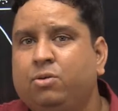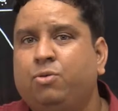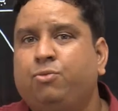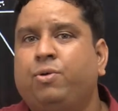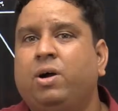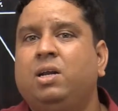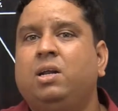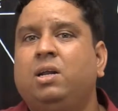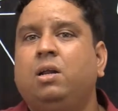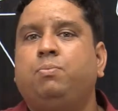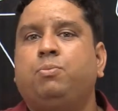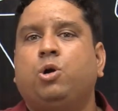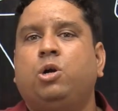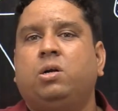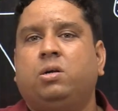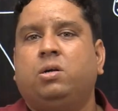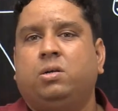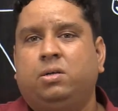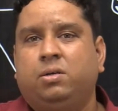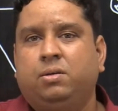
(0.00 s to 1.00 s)
the final
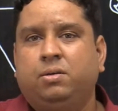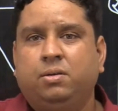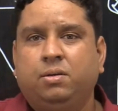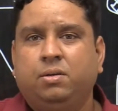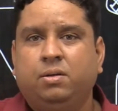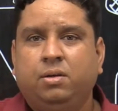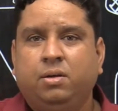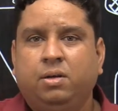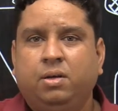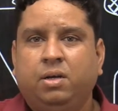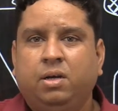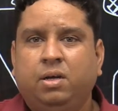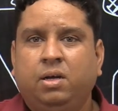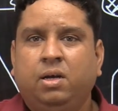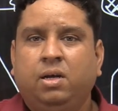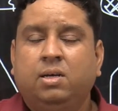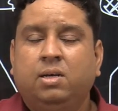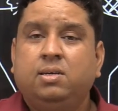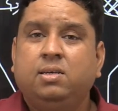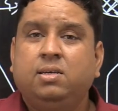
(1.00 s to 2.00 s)
product
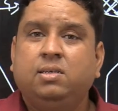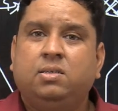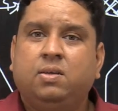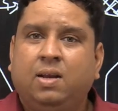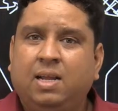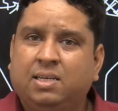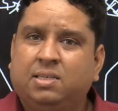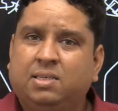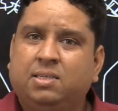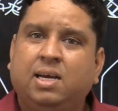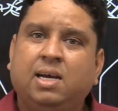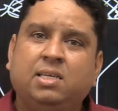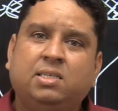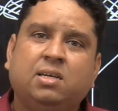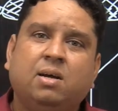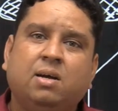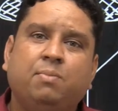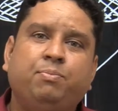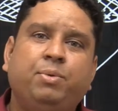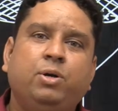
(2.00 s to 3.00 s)
is less as
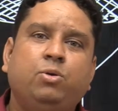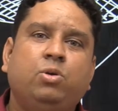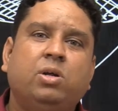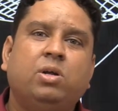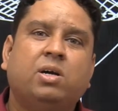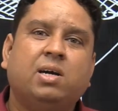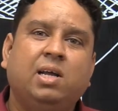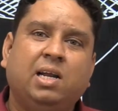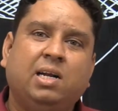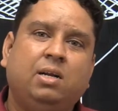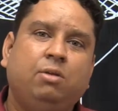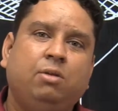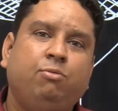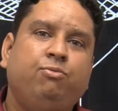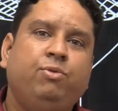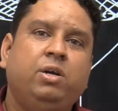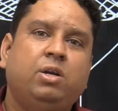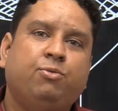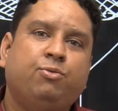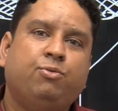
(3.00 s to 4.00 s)
compared to the collective
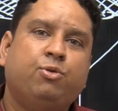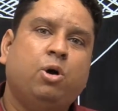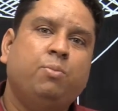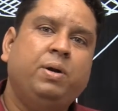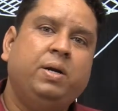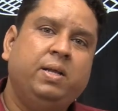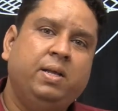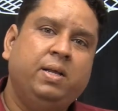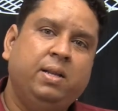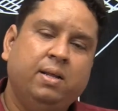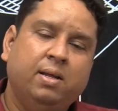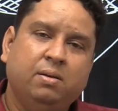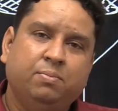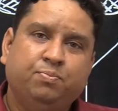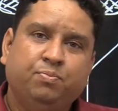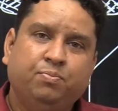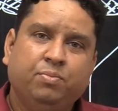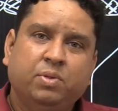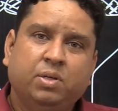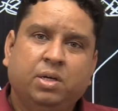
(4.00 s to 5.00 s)
weight of raw material,
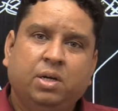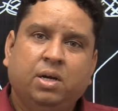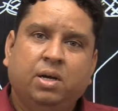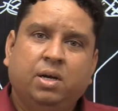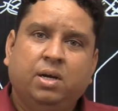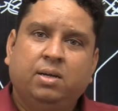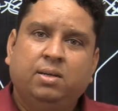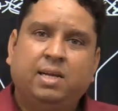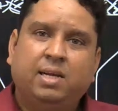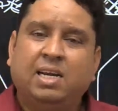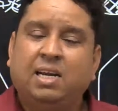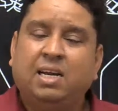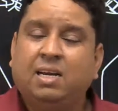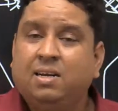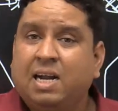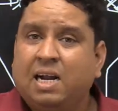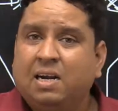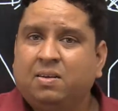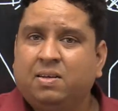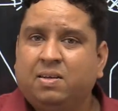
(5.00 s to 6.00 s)
then in
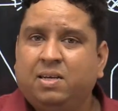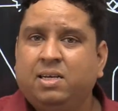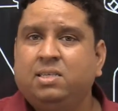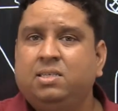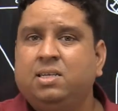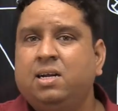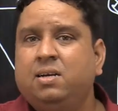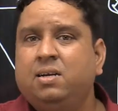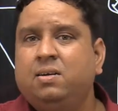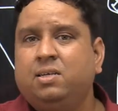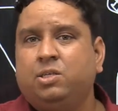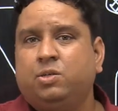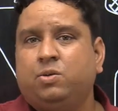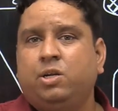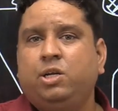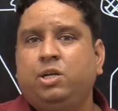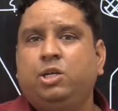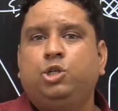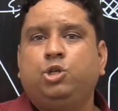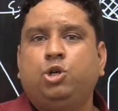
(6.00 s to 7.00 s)
that case the
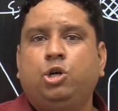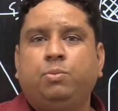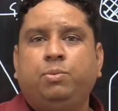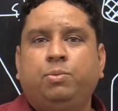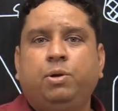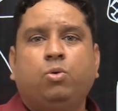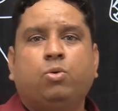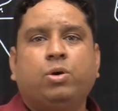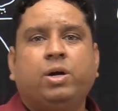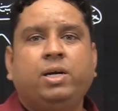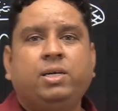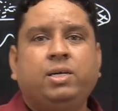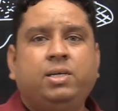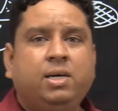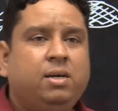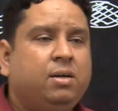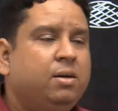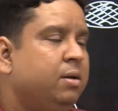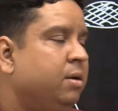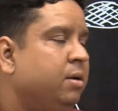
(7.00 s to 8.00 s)
industry should be
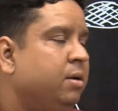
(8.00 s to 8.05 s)
located